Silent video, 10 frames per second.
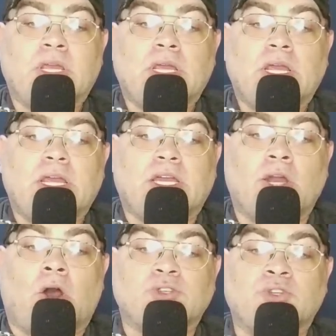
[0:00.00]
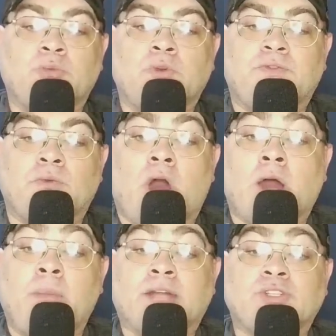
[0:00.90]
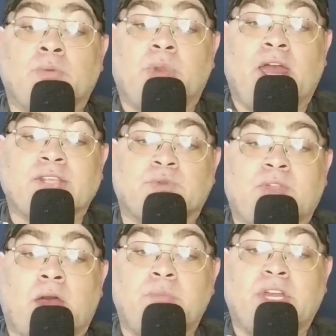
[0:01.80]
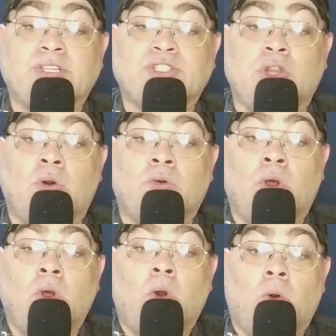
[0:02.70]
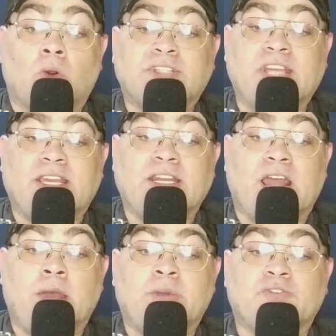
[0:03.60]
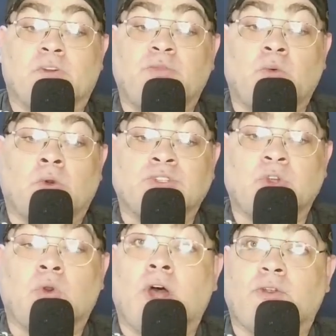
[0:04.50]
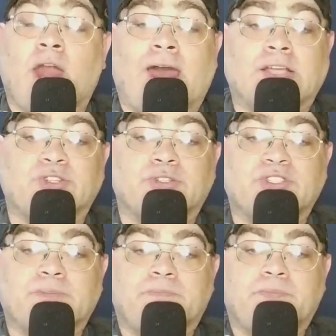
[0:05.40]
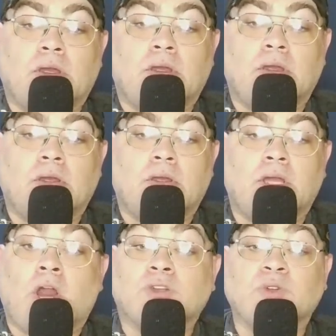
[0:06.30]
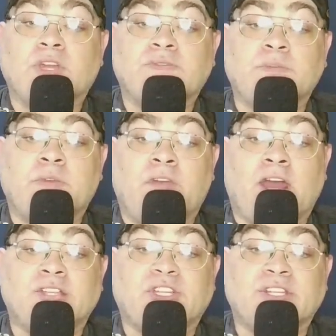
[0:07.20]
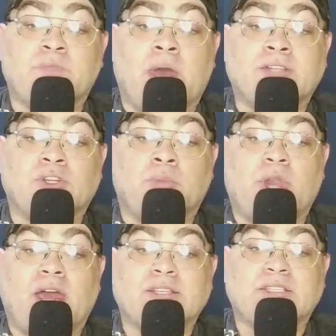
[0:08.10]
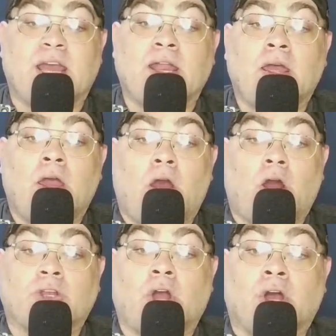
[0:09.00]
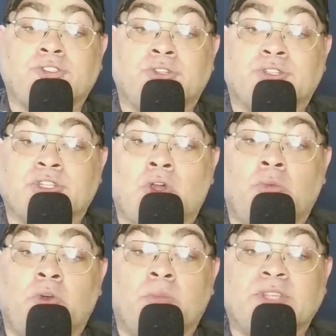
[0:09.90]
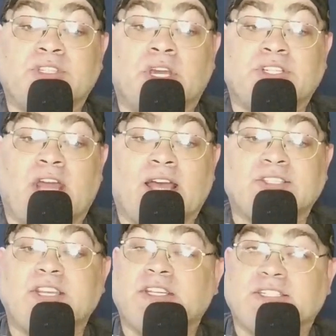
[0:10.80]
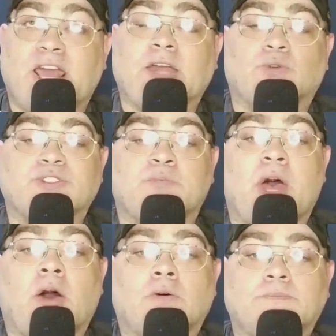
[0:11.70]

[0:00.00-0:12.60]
He can also move through non-magical plants without being slowed or taking damage from thorns or other hazards. It also gives him advantage against magical plants that are conjured to slow movement, such as the Entangled spell.